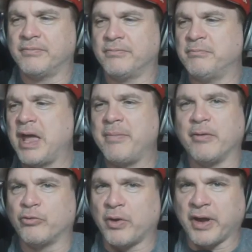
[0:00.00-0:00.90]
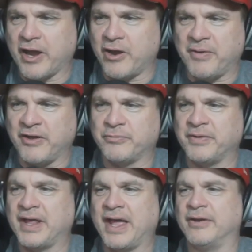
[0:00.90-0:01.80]
maybe he was wearing a hairpiece,
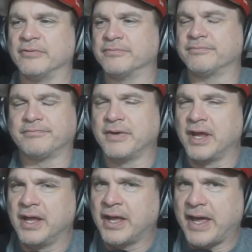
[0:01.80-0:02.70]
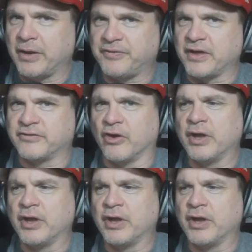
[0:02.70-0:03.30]
but I don't think so.